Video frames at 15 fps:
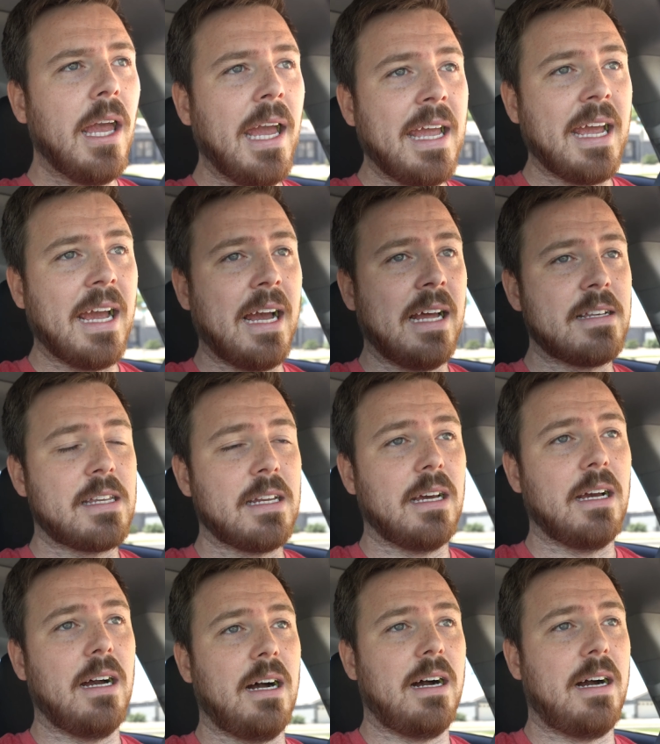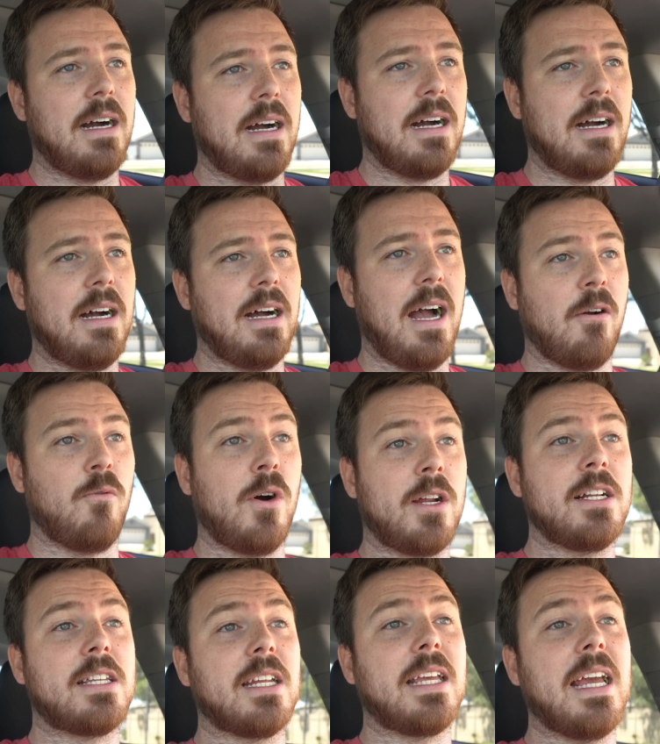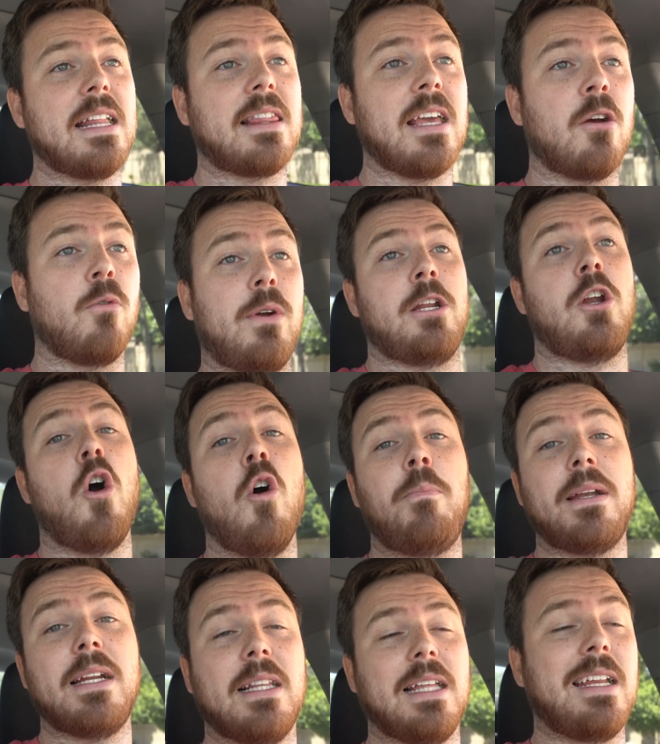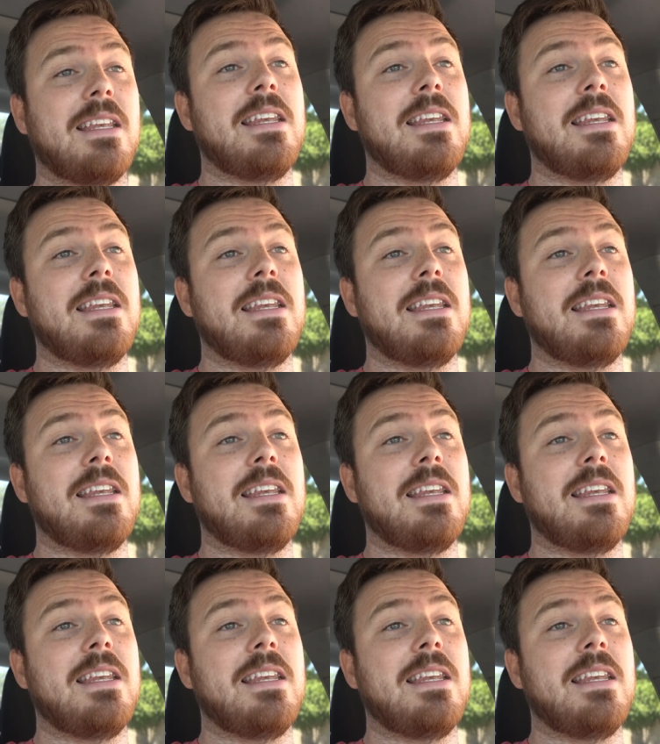and uh, I wanted to get there when it opened at like